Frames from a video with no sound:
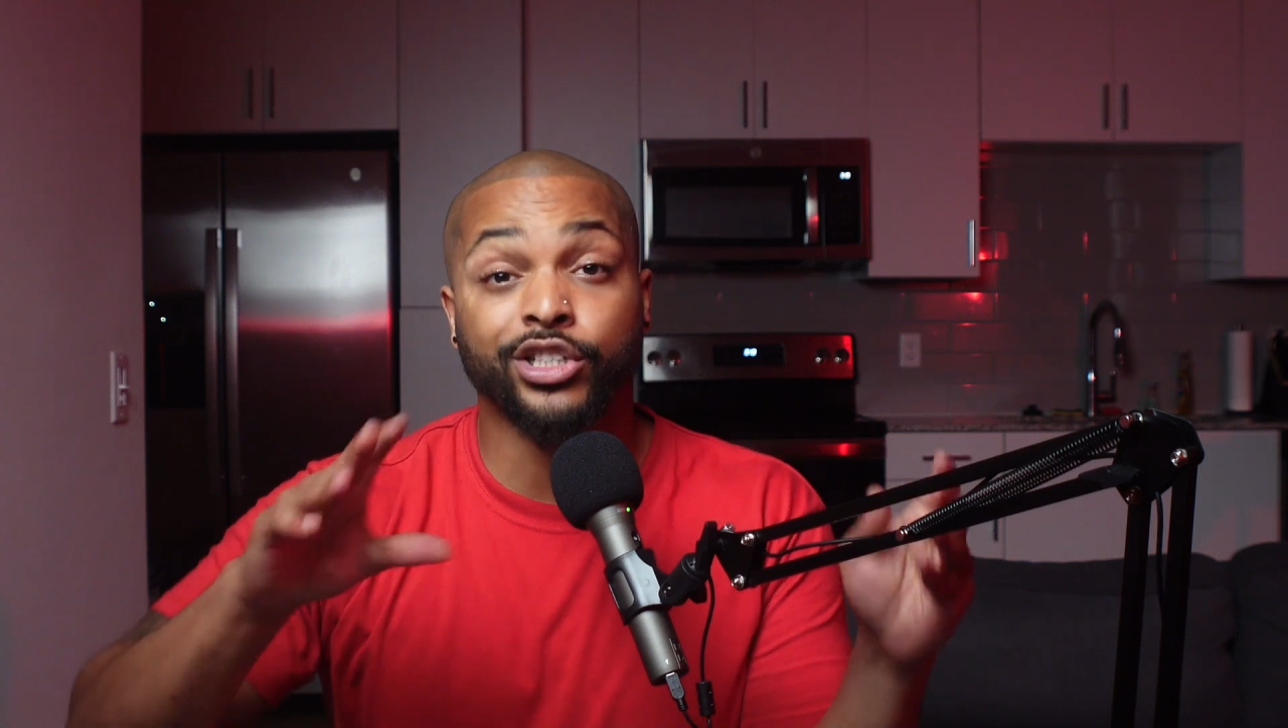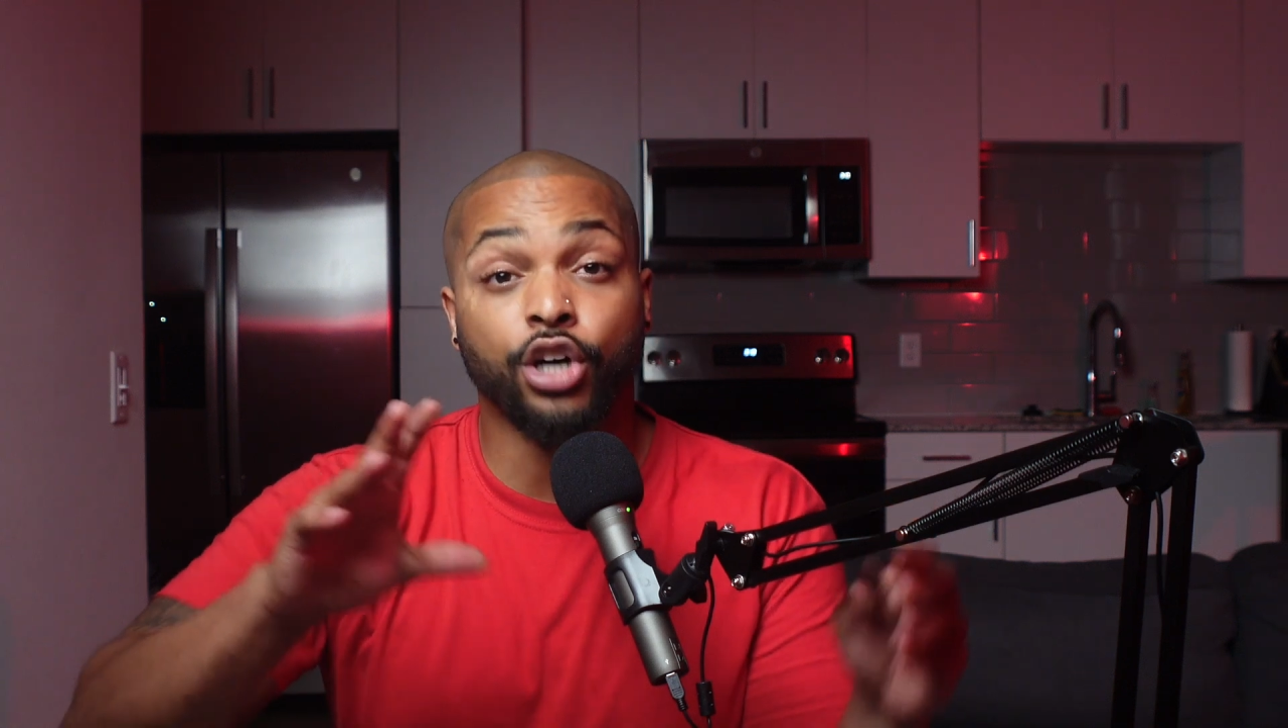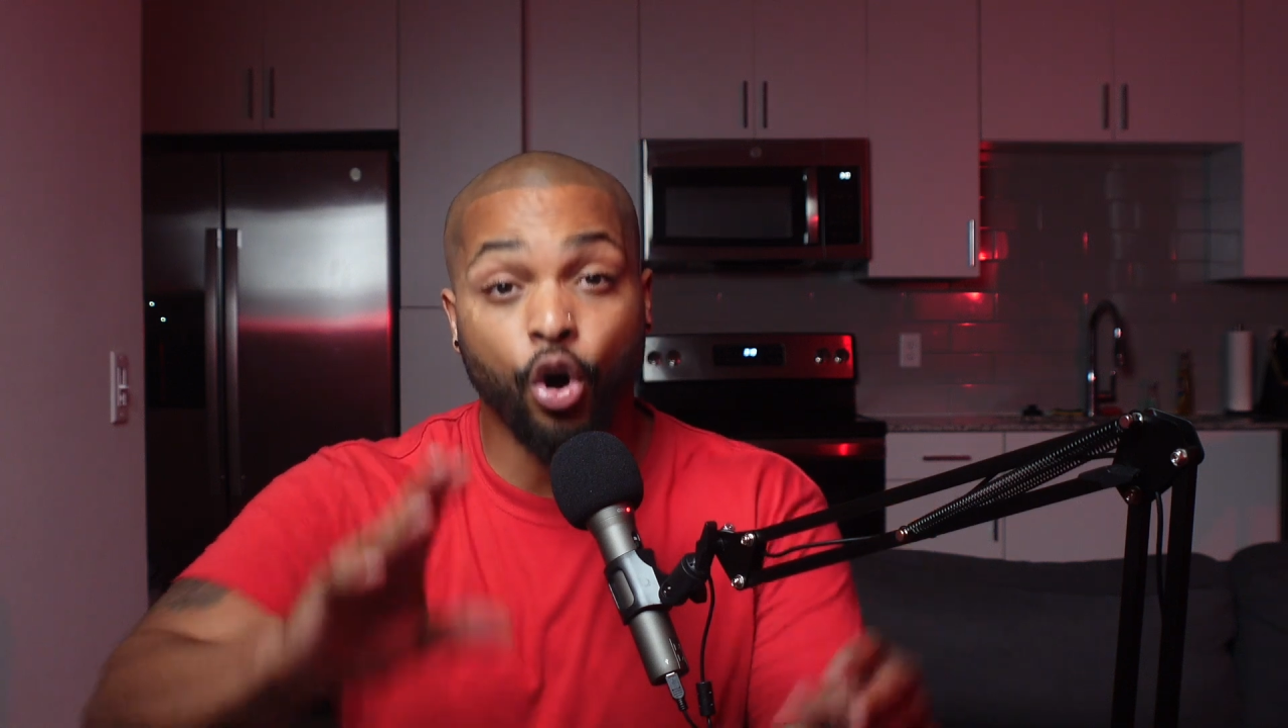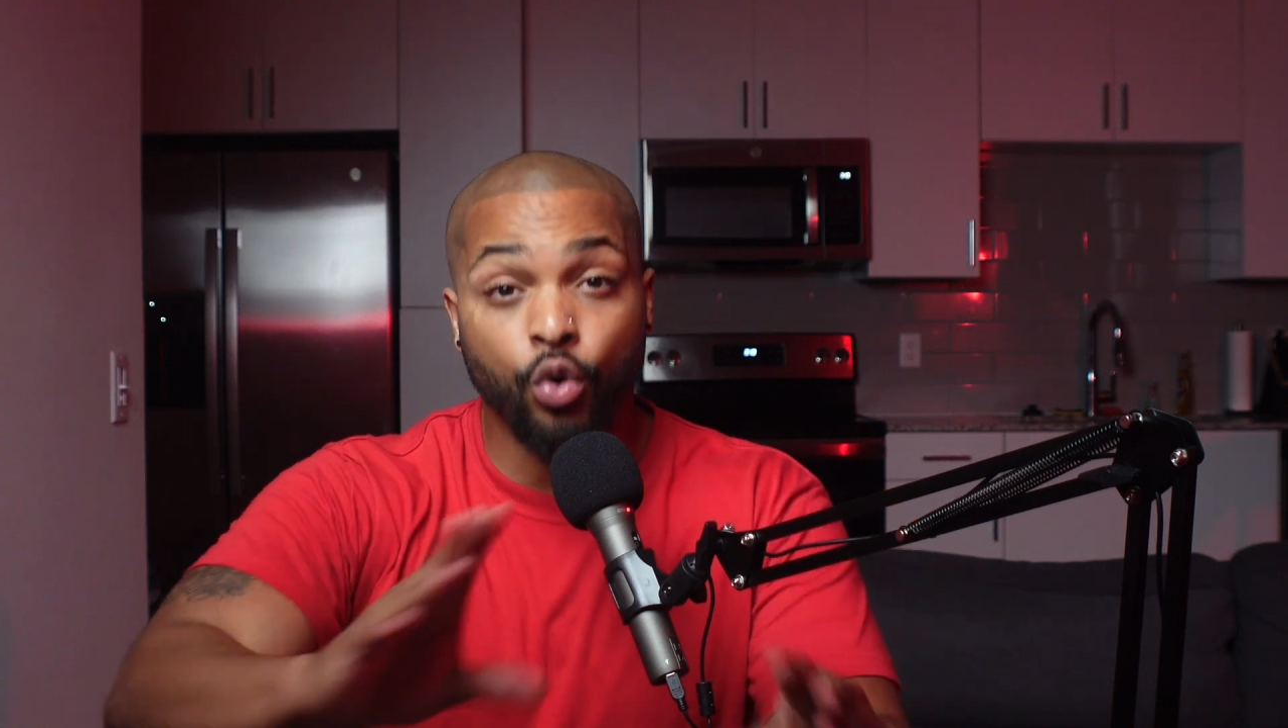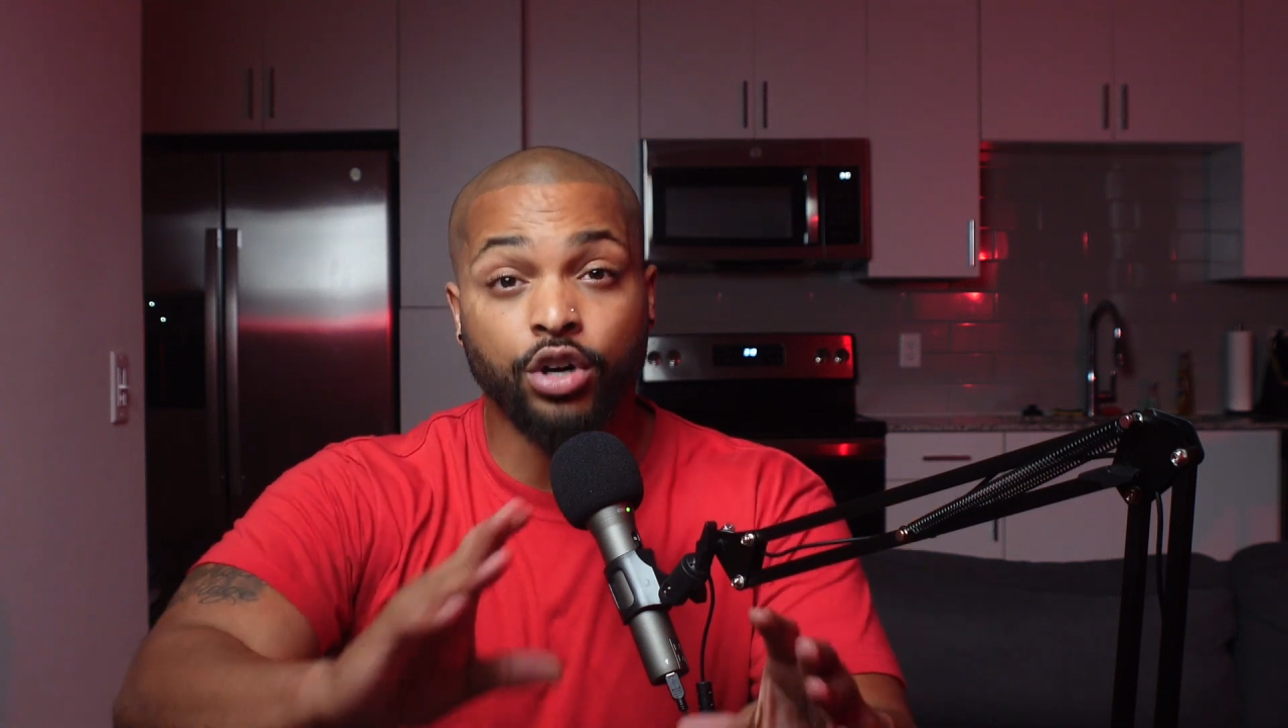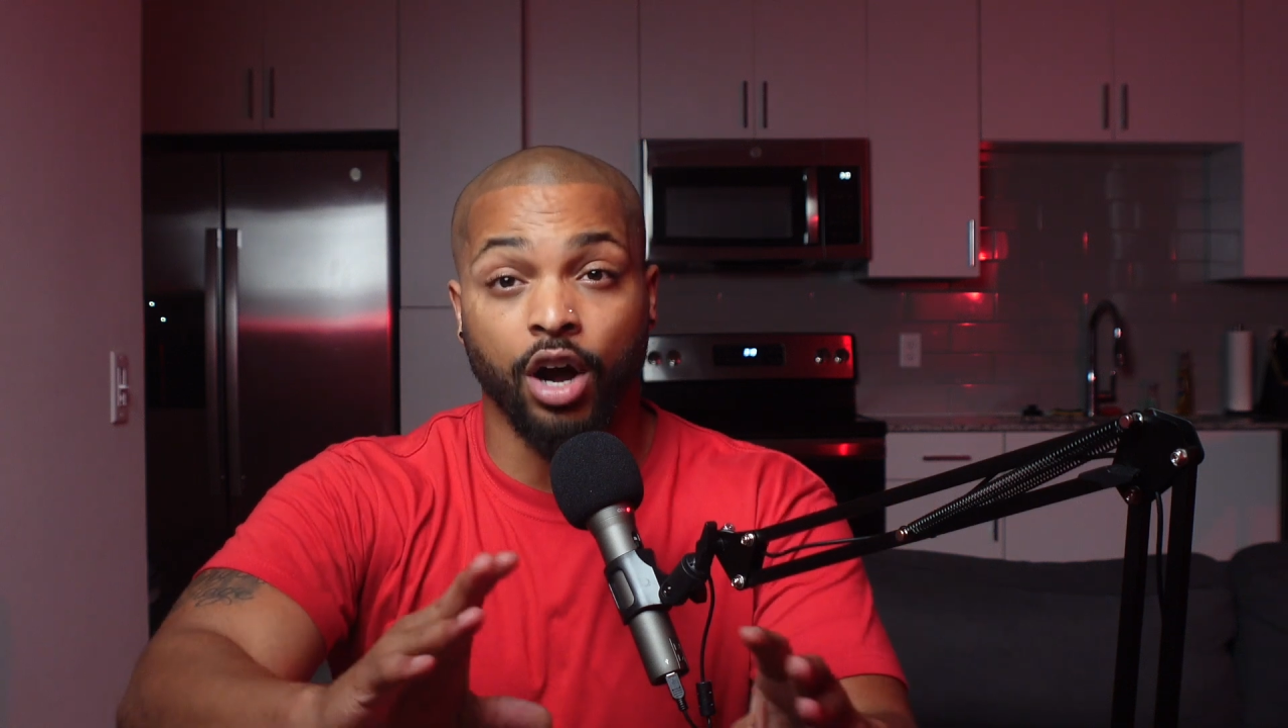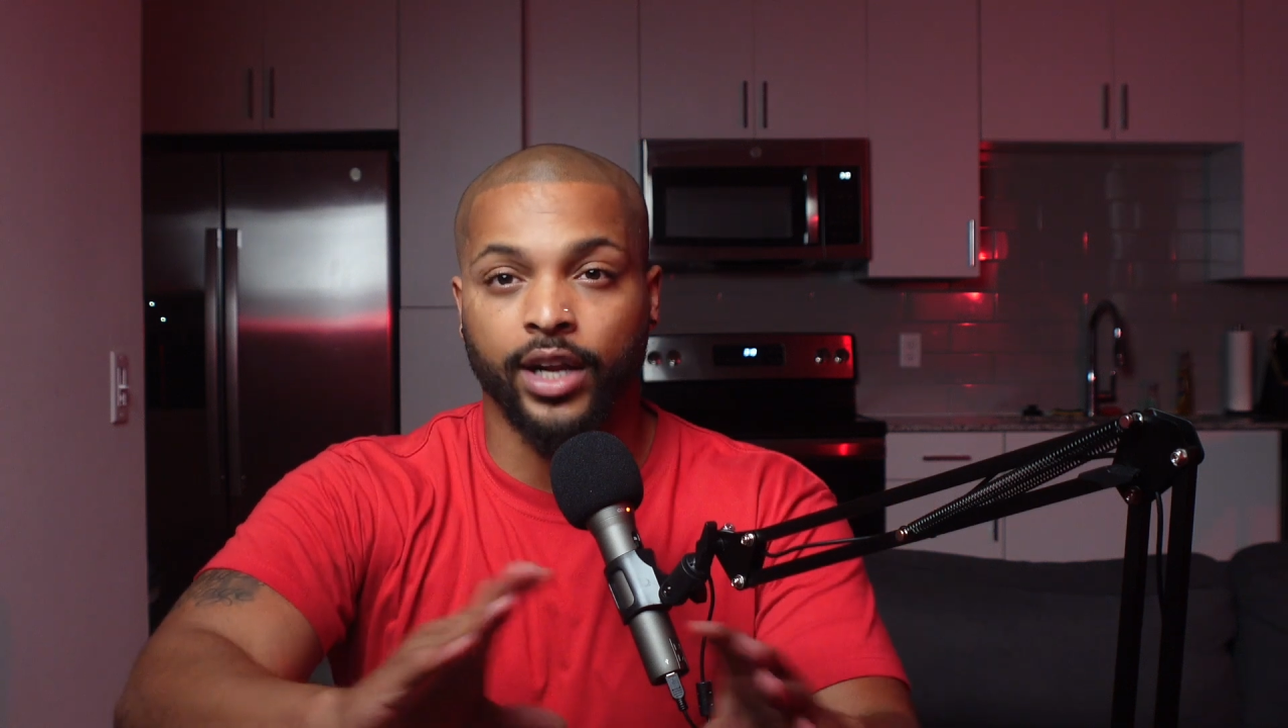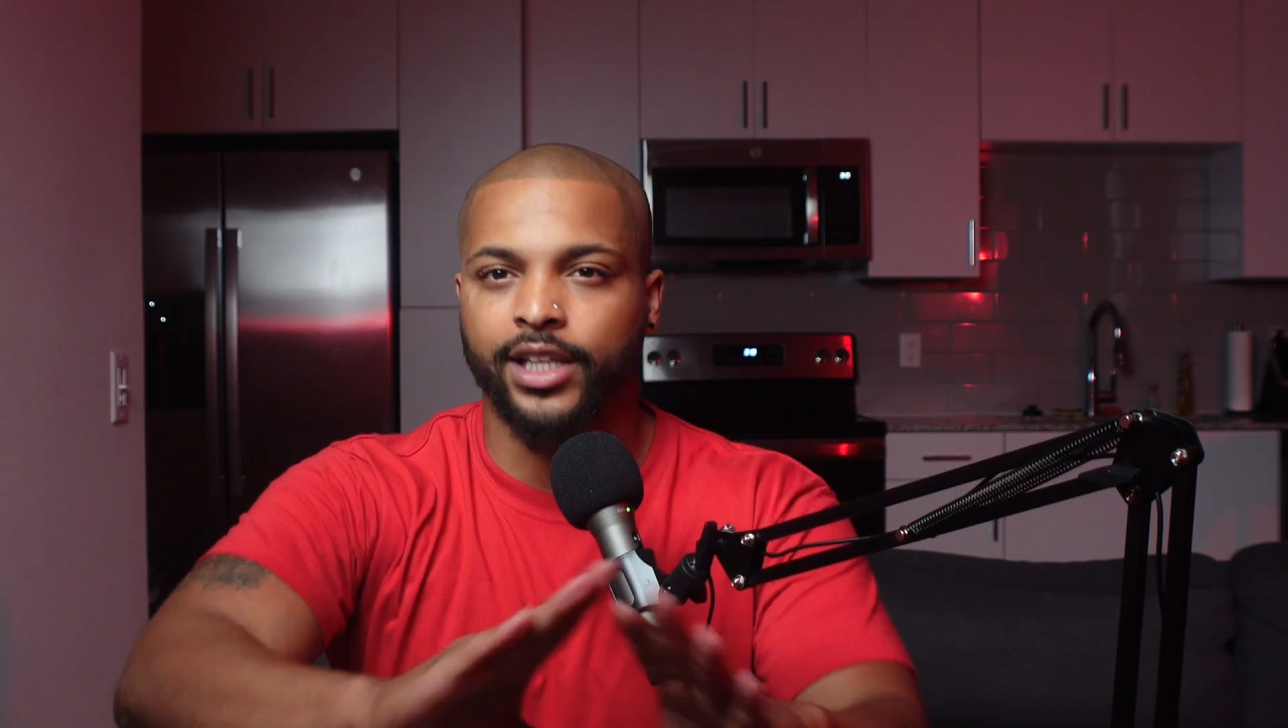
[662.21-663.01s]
cold calling.